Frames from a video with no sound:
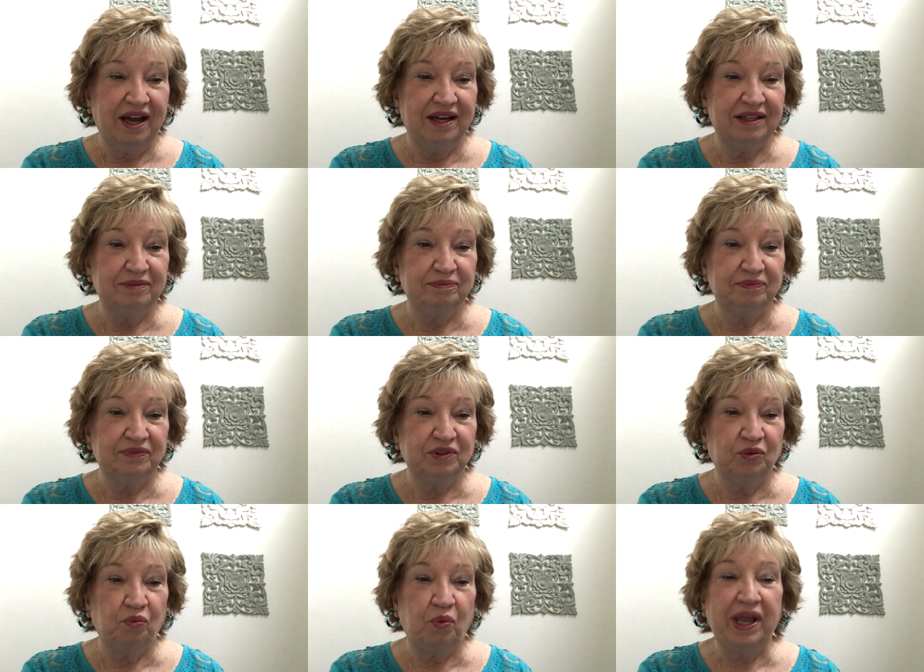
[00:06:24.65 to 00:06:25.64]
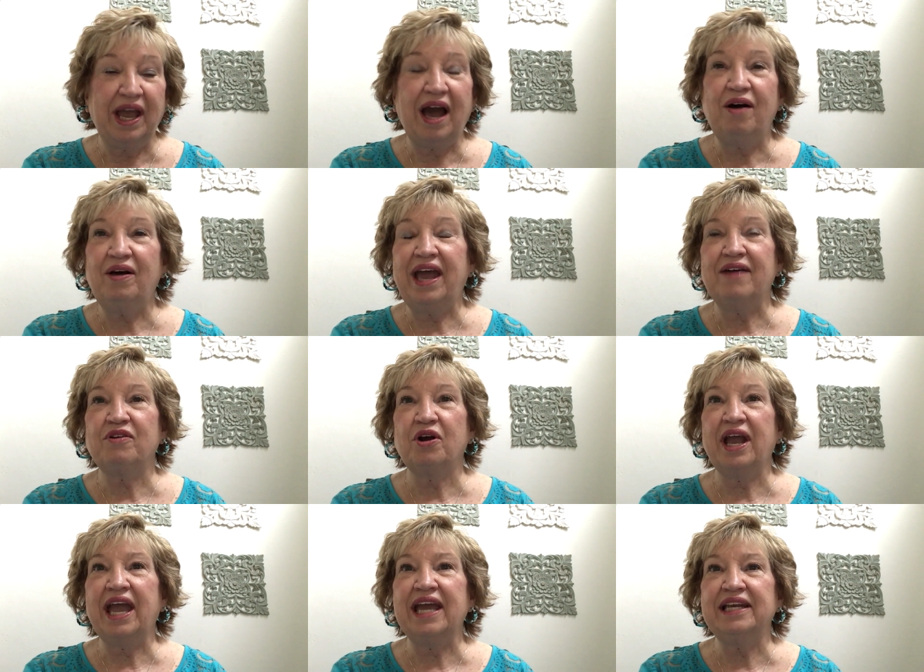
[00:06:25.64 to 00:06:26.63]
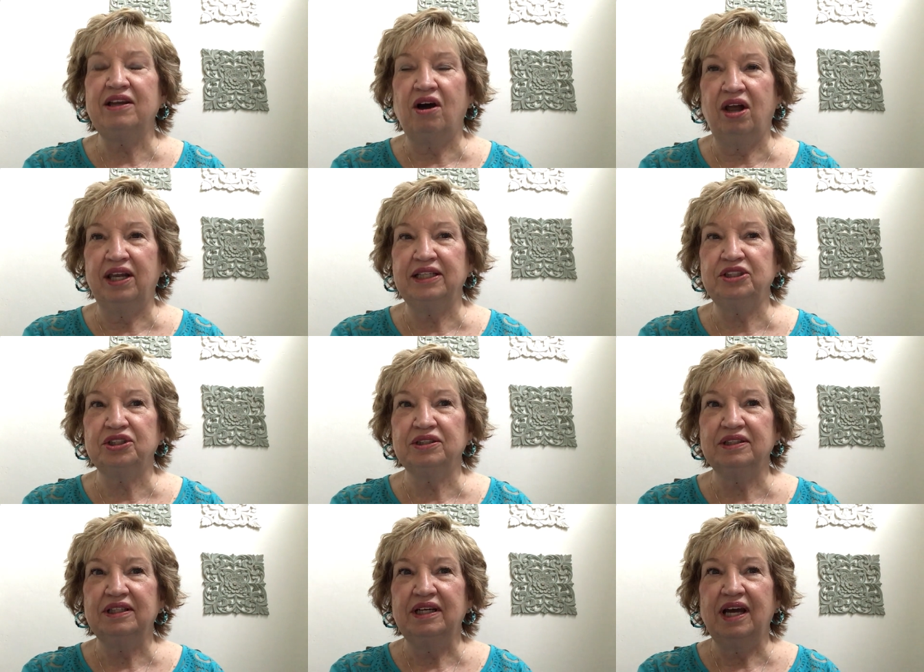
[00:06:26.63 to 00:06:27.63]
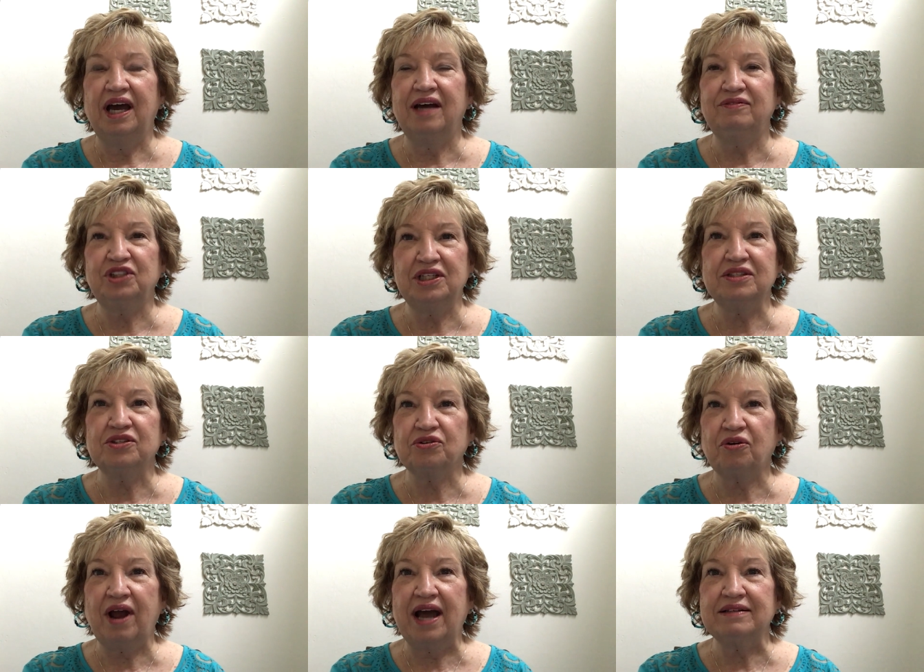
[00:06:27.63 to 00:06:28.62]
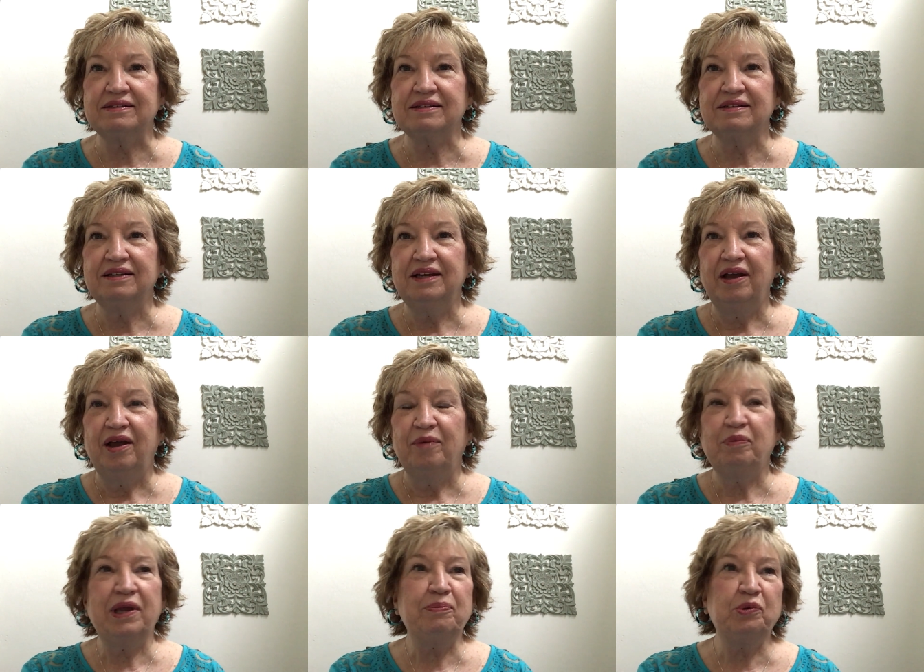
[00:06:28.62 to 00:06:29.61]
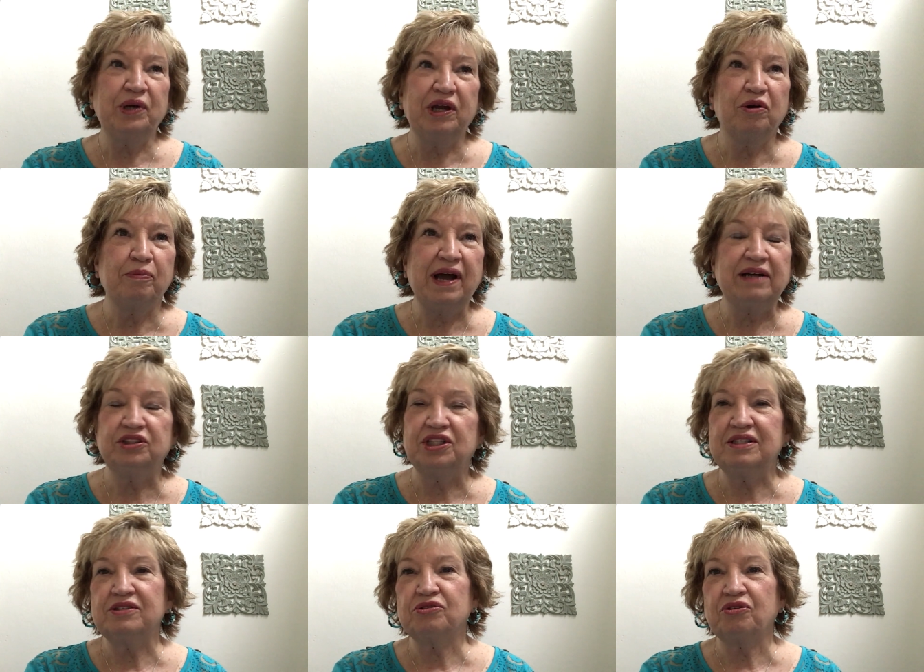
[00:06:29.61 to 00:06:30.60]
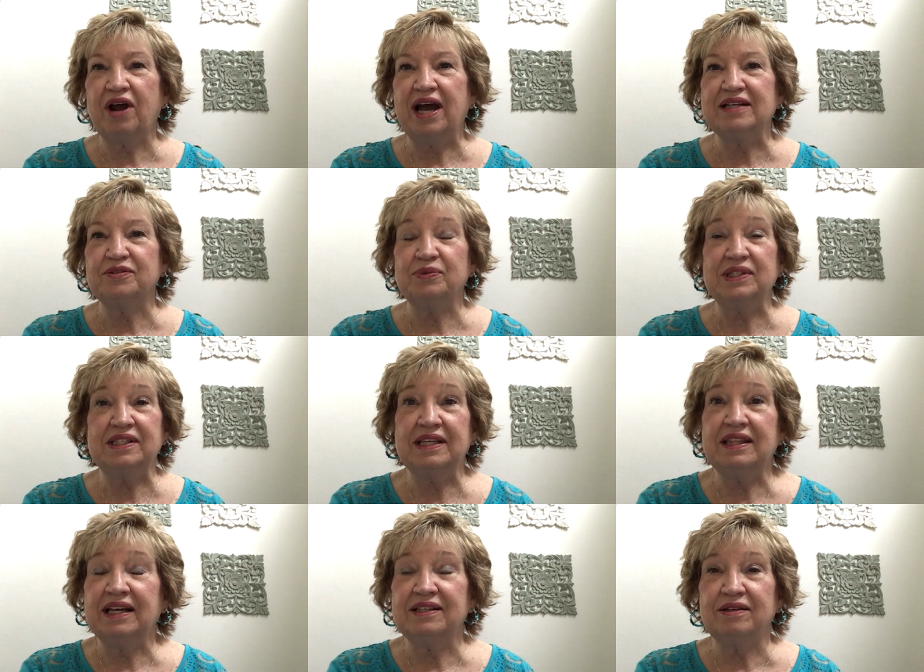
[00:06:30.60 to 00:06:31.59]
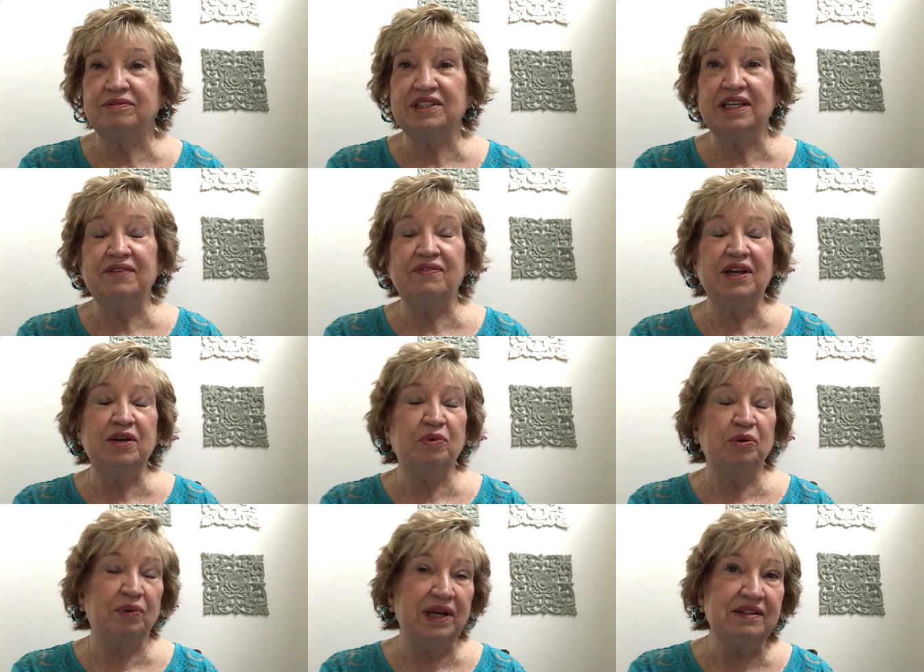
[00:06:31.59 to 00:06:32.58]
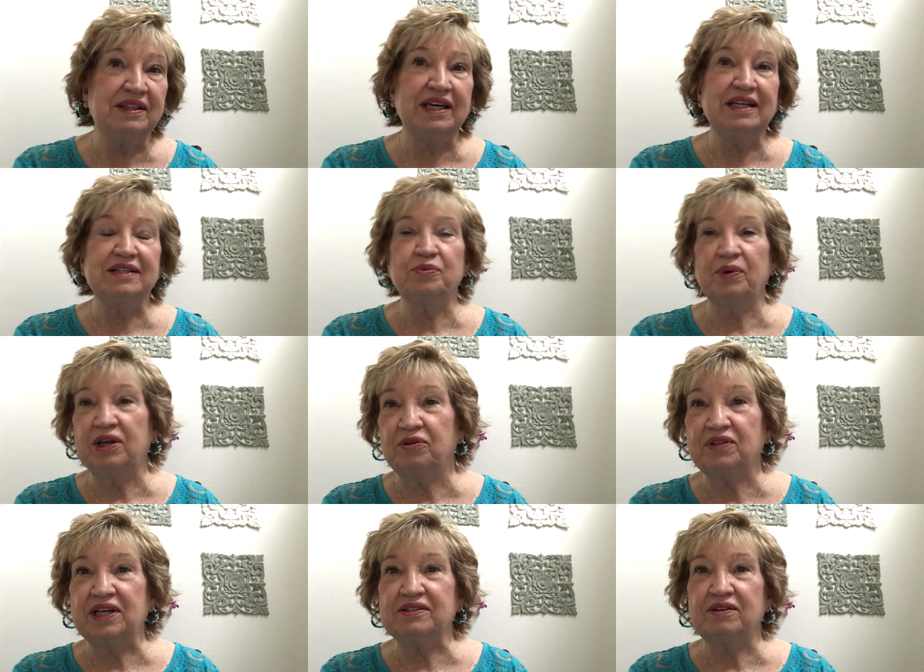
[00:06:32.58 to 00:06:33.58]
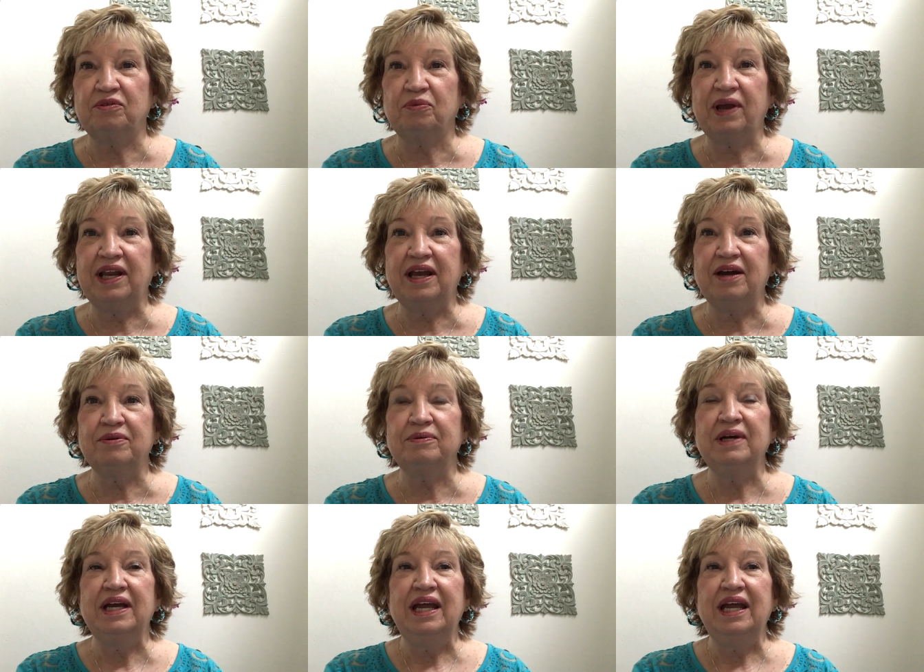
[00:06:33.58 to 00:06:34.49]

Um, we all have our head knowledge of Jesus Christ. People hear about Jesus Christ. We see things on TV, we read things, we hear things on the radio.